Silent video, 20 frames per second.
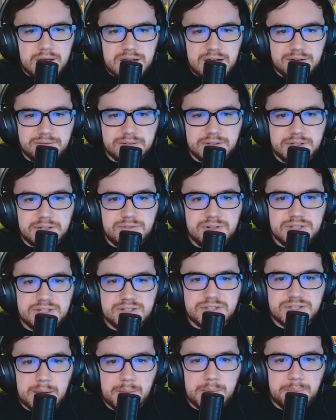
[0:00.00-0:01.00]
have lived in the
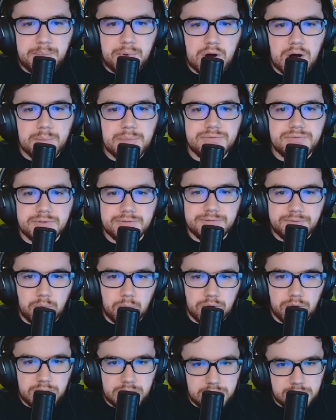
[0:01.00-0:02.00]
same apartment for
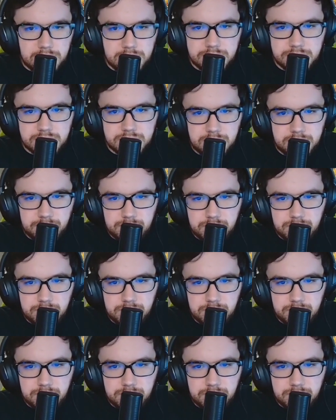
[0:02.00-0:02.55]
4 years.